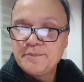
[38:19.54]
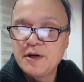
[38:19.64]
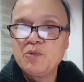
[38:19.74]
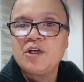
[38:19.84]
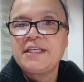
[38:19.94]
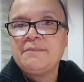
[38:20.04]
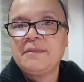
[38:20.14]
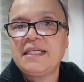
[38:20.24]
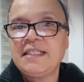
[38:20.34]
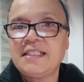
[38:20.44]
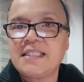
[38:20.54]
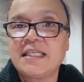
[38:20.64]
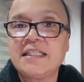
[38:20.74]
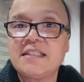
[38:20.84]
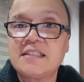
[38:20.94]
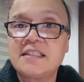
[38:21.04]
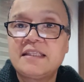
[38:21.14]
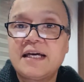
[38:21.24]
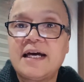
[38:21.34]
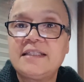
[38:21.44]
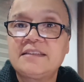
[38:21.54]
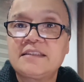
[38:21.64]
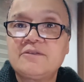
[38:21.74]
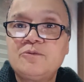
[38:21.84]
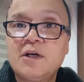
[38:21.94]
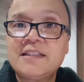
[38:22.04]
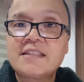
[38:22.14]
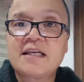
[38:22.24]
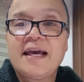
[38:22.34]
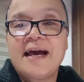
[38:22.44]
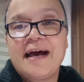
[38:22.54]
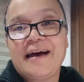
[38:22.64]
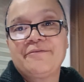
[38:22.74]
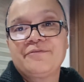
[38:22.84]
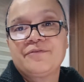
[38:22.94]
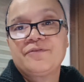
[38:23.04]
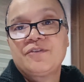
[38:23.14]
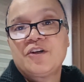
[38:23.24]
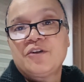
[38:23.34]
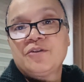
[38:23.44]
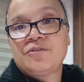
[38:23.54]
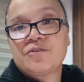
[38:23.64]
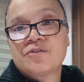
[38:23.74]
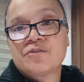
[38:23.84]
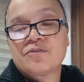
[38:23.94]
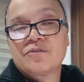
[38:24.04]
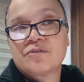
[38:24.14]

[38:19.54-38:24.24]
But what it means is that once I have those